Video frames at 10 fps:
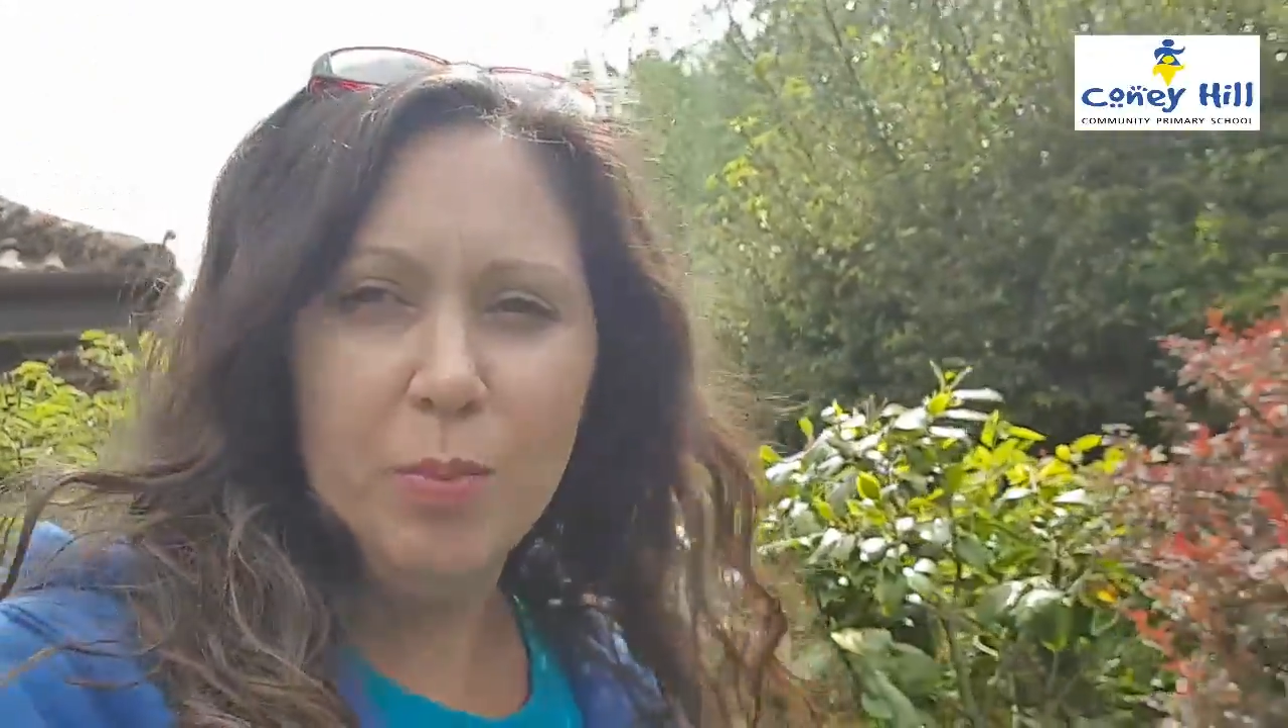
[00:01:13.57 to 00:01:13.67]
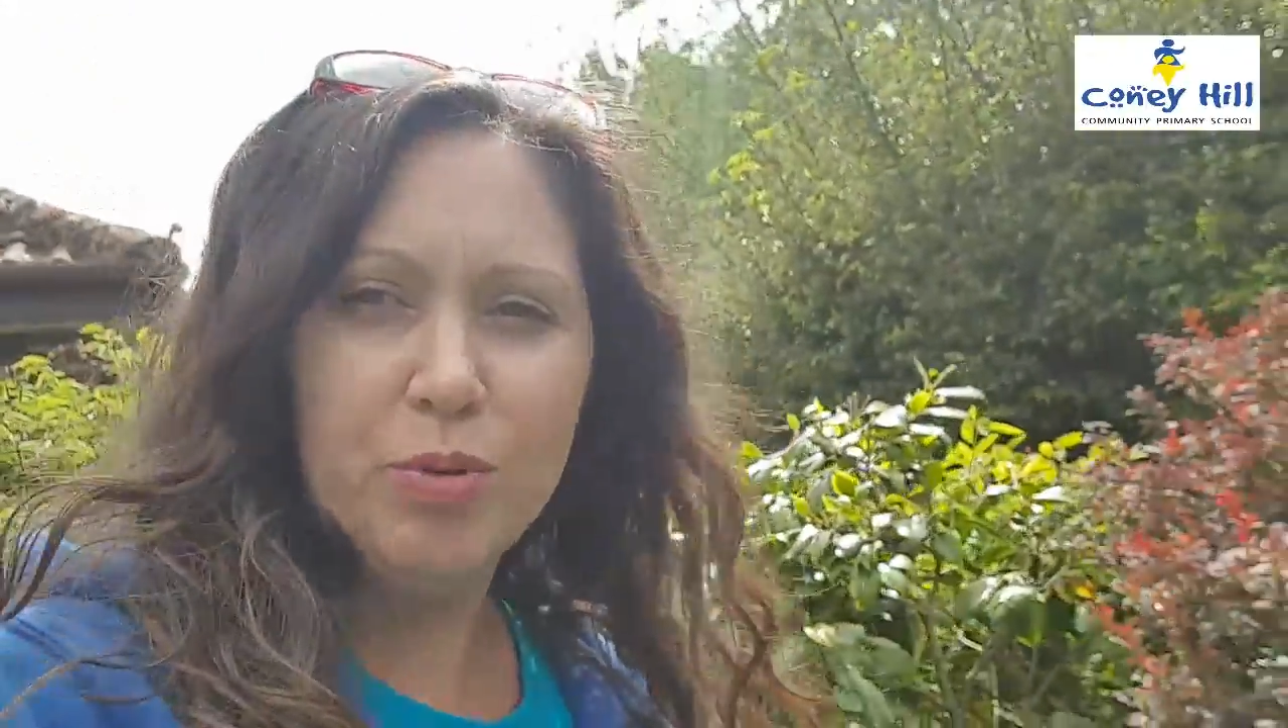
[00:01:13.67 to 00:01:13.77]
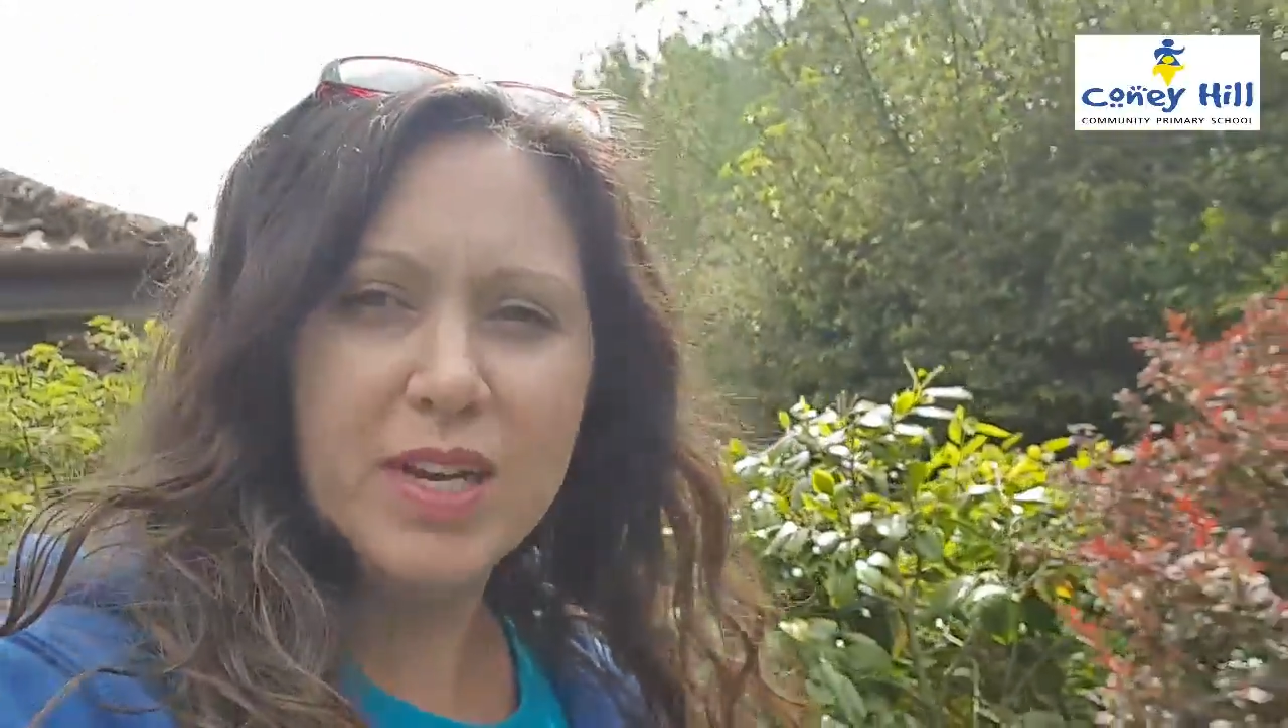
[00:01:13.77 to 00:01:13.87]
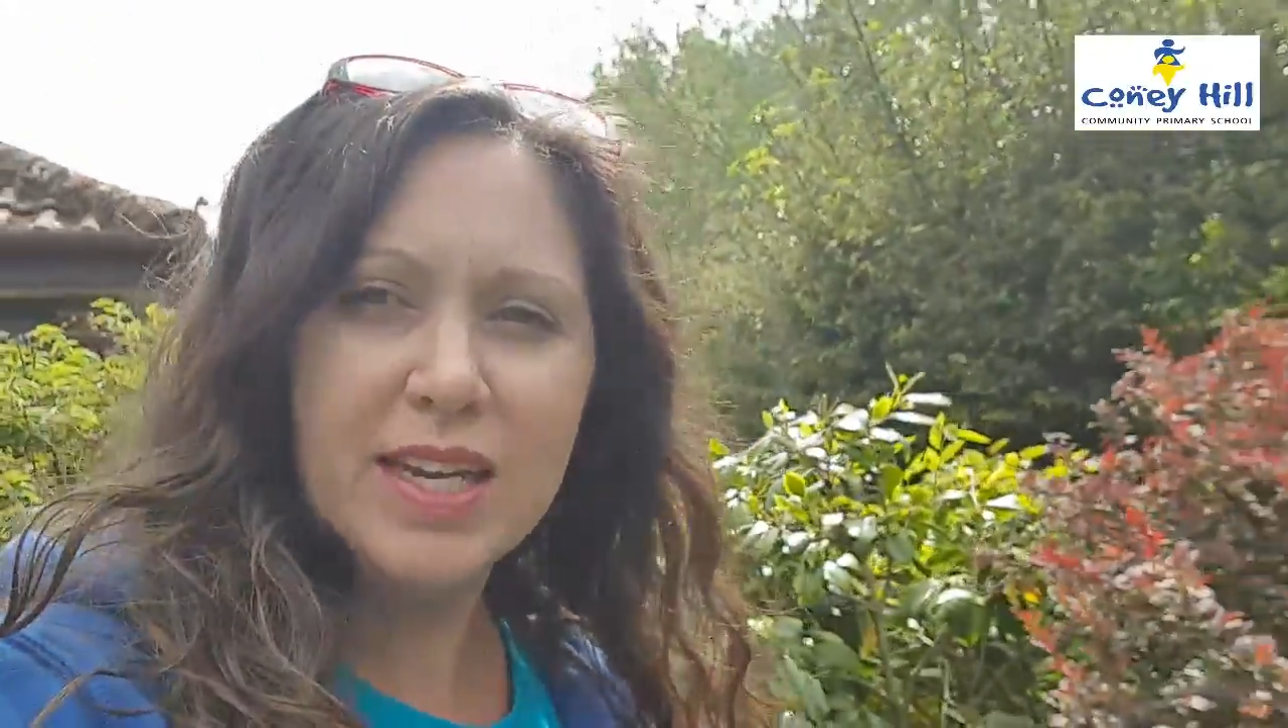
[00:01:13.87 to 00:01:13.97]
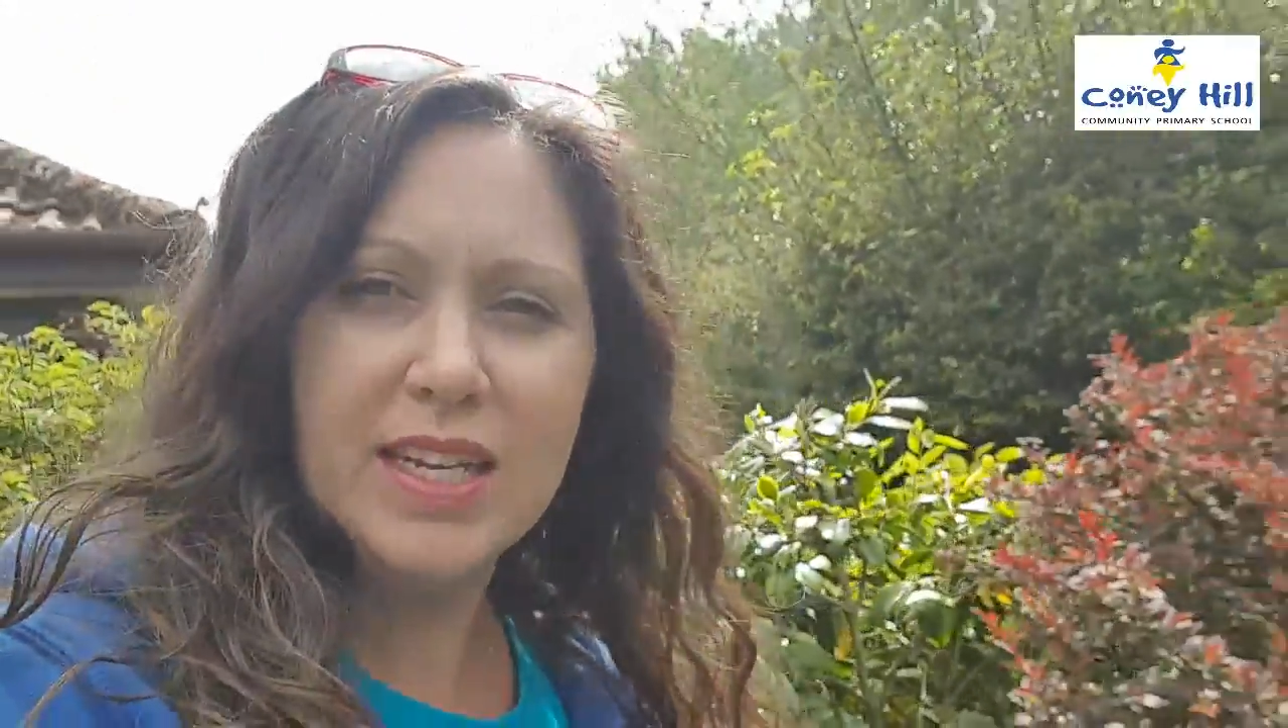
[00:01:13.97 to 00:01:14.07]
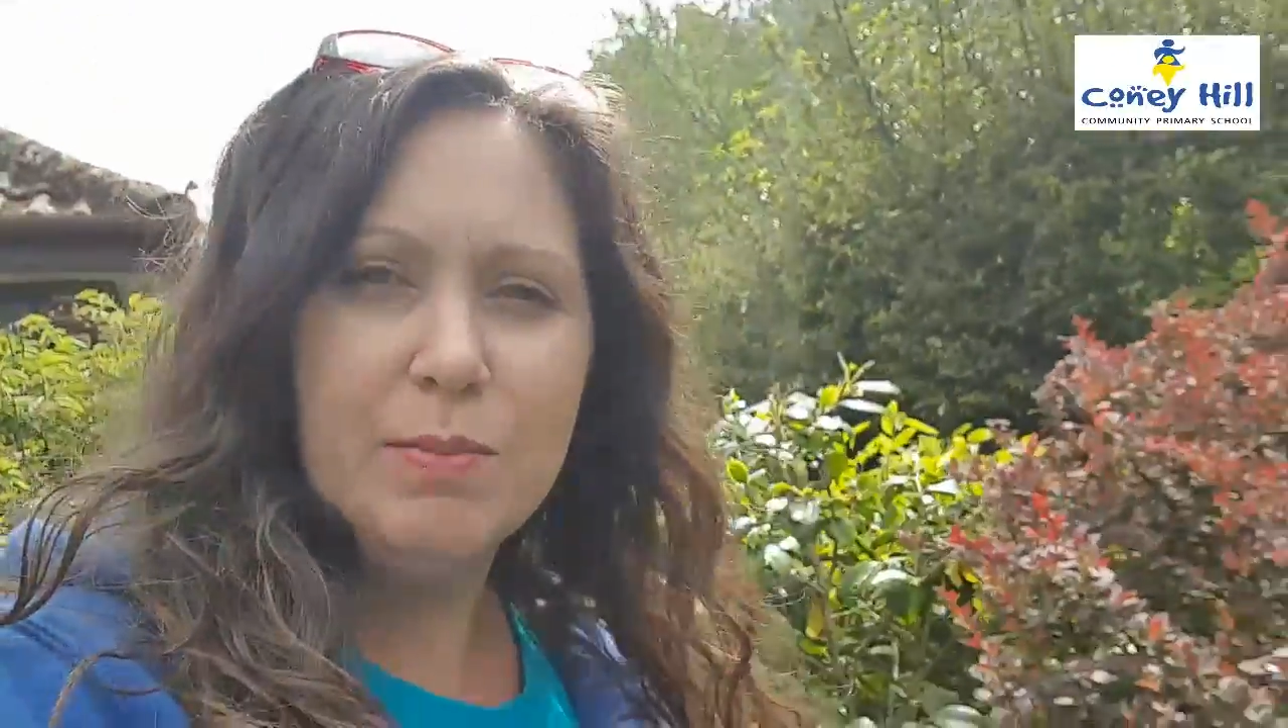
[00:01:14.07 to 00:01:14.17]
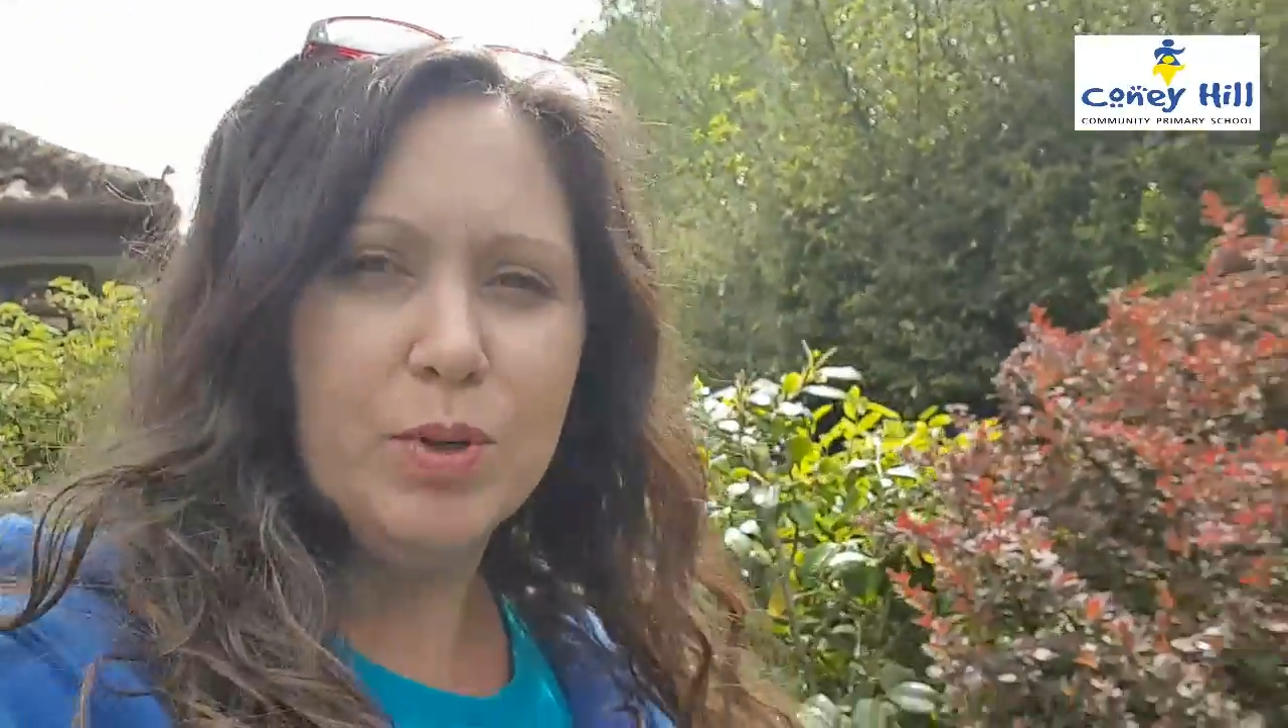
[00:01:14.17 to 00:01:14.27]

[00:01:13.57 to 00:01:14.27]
prickly